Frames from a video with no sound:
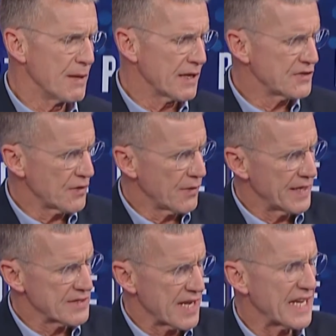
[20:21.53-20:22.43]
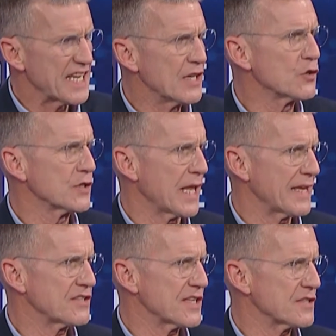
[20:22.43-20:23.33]
military is a guild
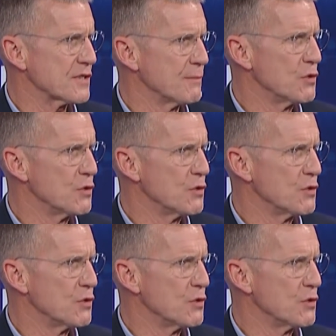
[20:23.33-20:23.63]
like system.